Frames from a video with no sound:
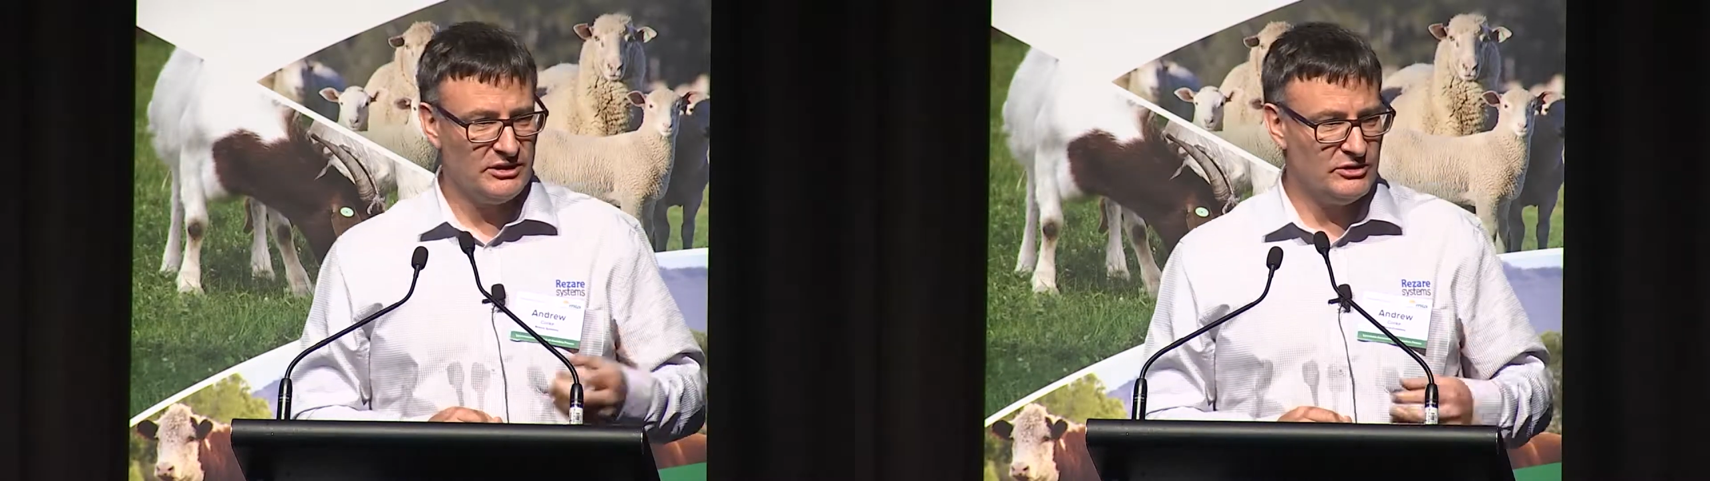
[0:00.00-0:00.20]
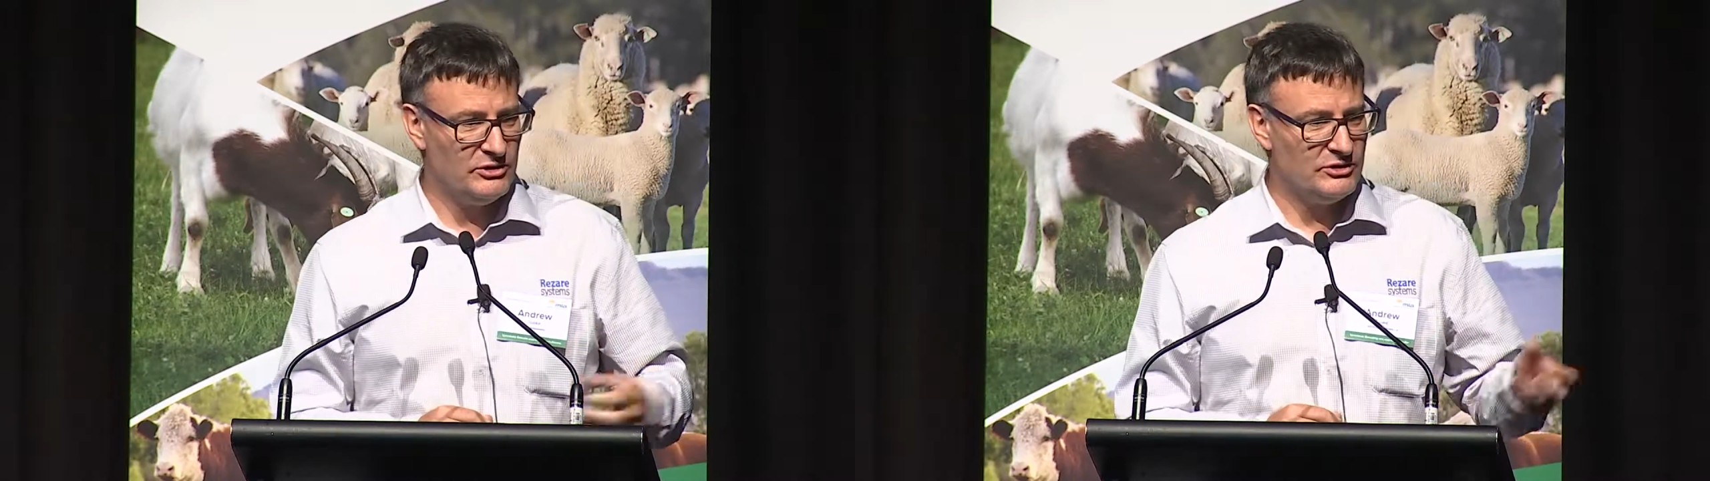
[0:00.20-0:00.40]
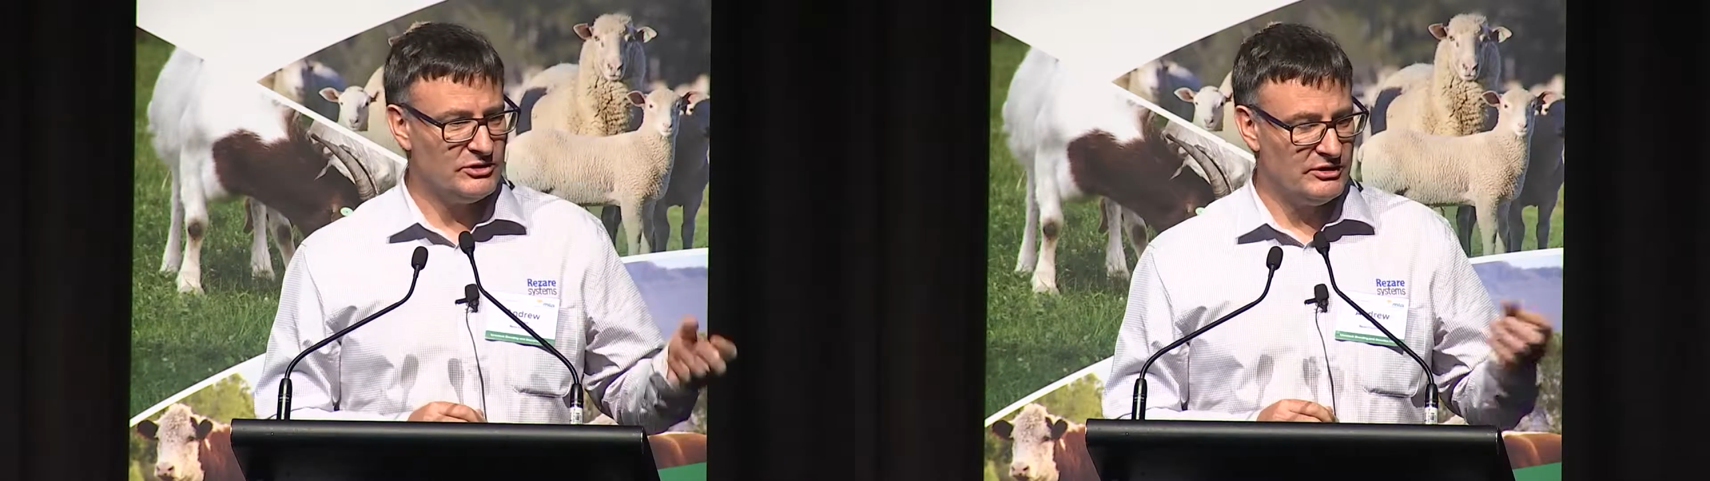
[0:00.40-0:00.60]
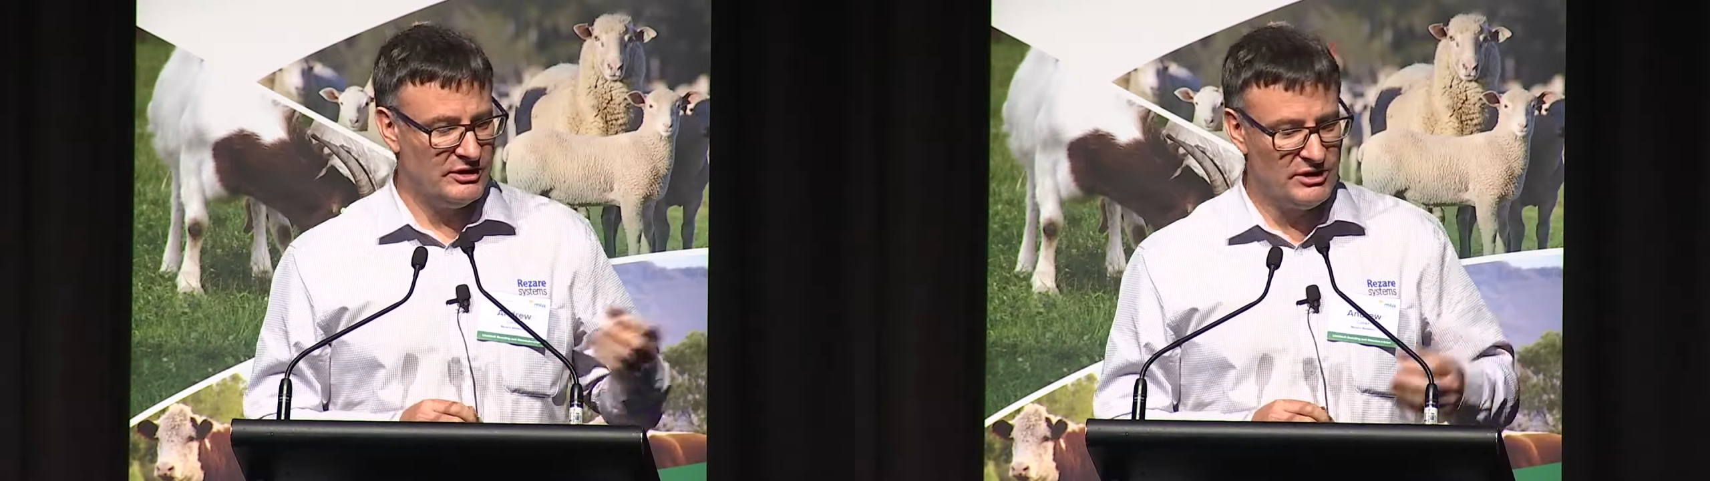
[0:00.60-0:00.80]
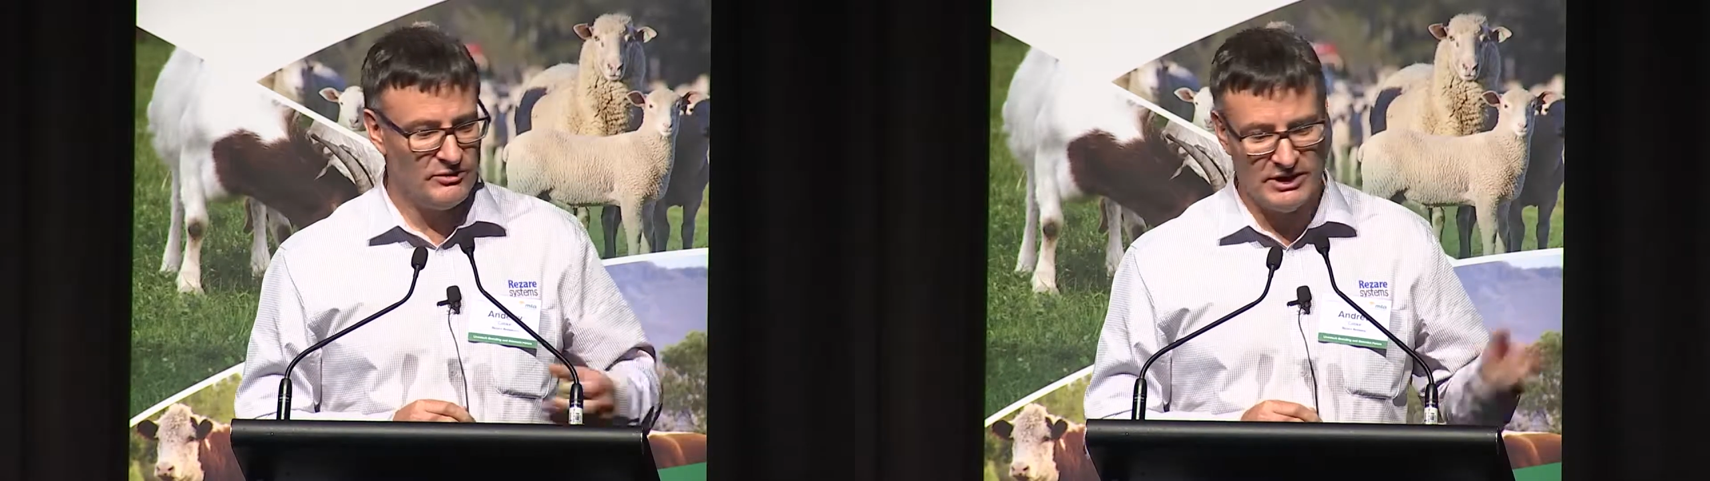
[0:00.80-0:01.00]
it's used in
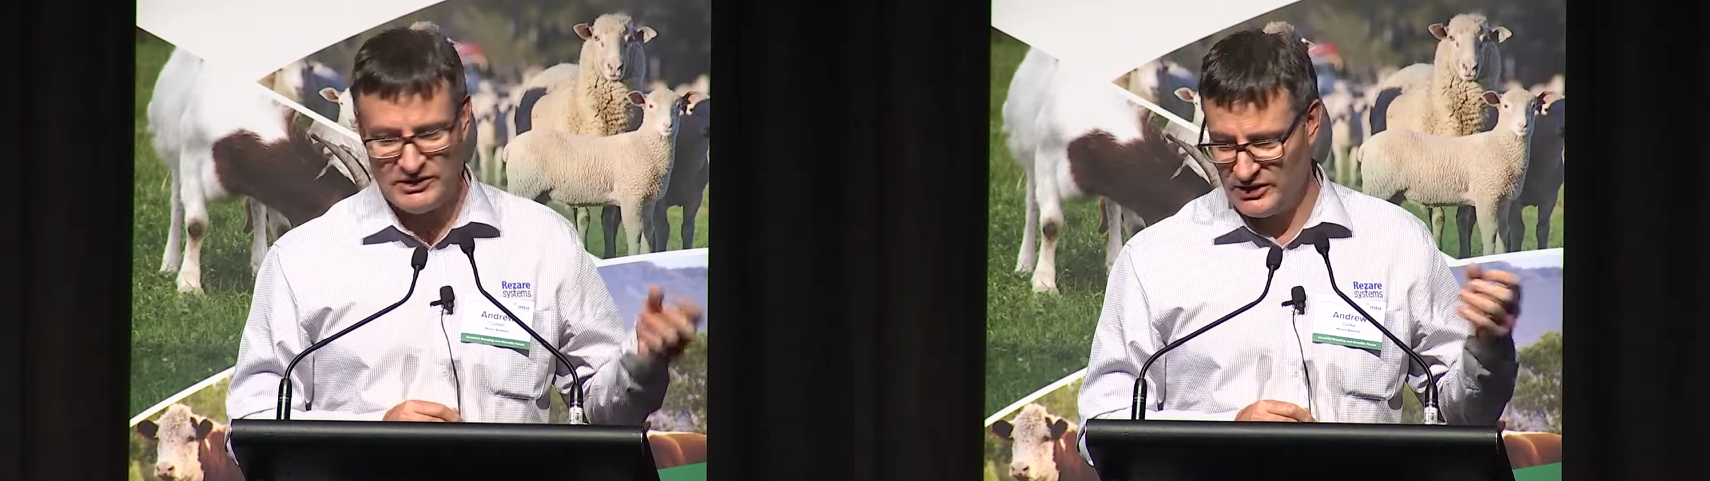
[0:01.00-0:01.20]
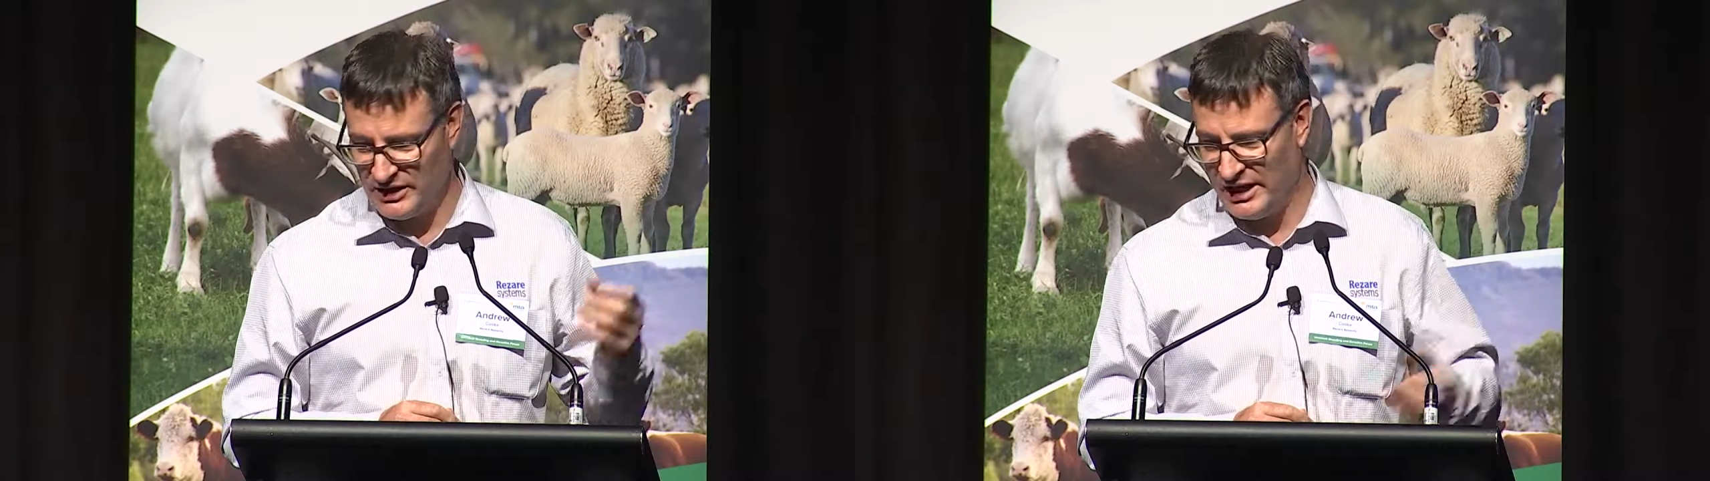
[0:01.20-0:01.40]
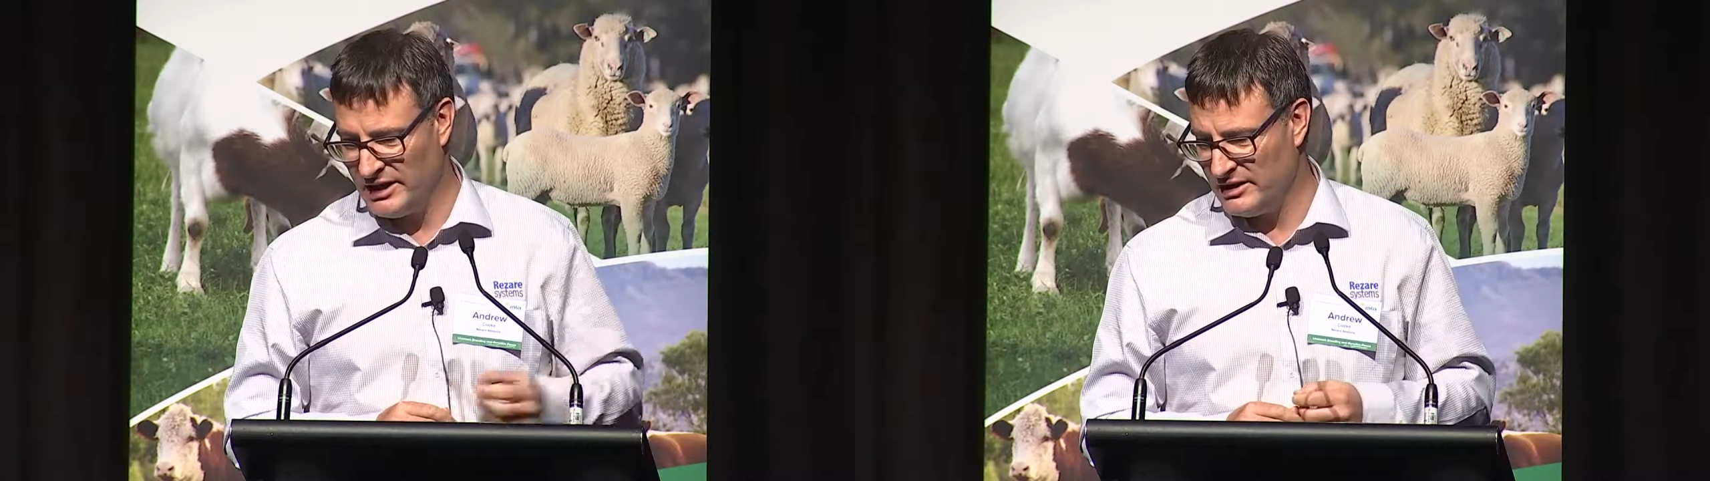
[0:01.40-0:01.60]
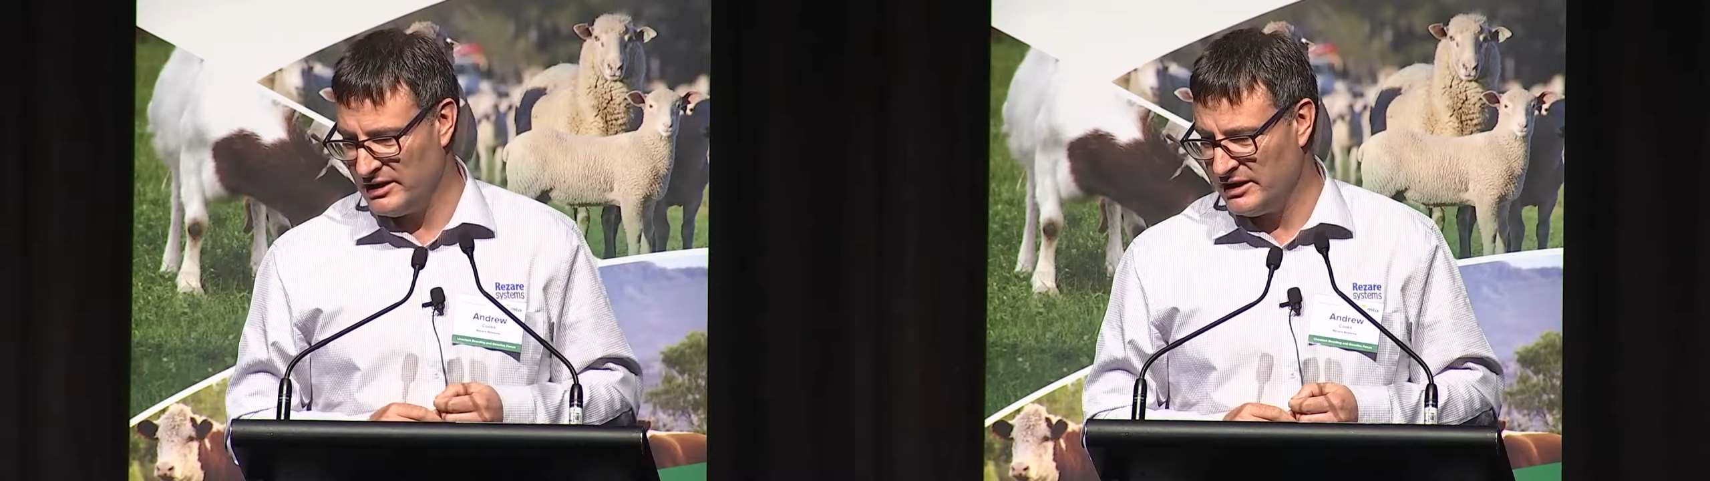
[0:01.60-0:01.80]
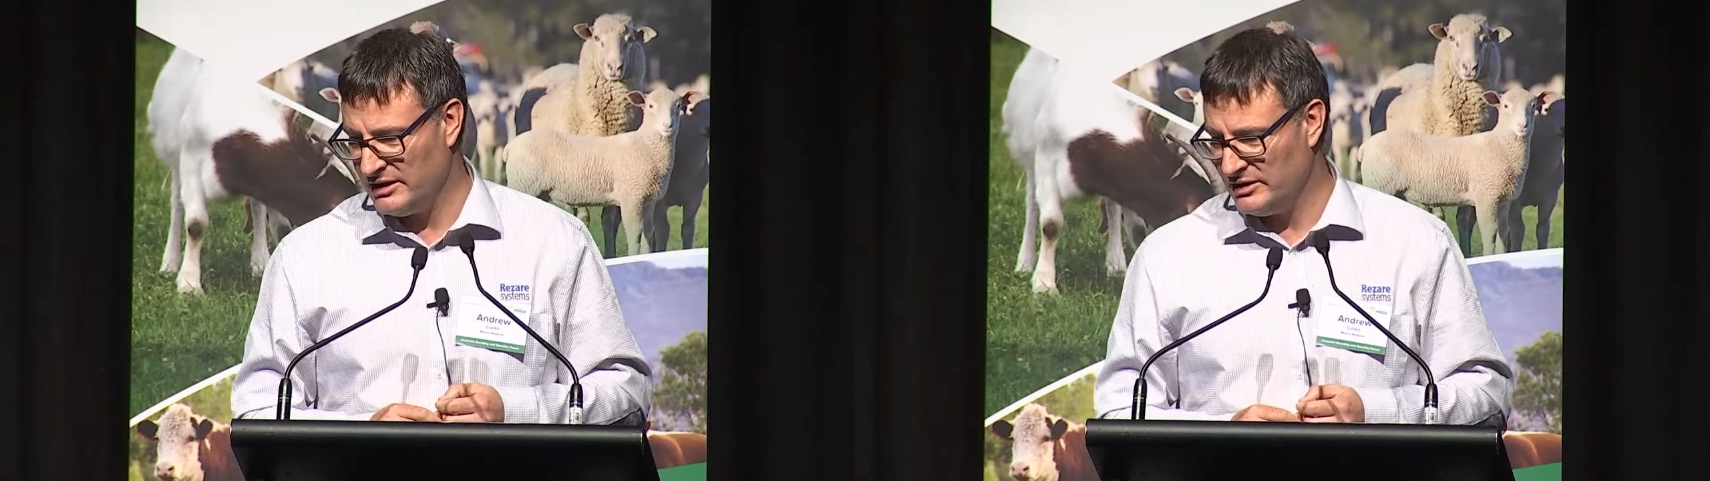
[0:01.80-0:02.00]
the US and
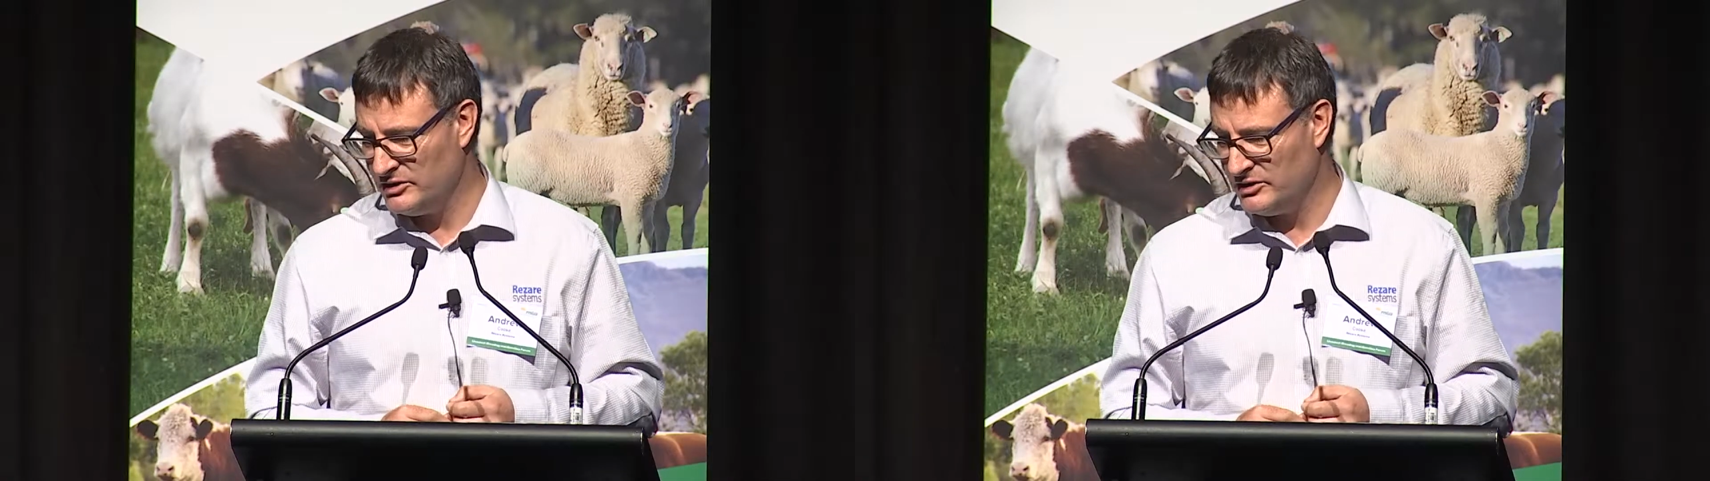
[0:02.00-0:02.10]
Canada,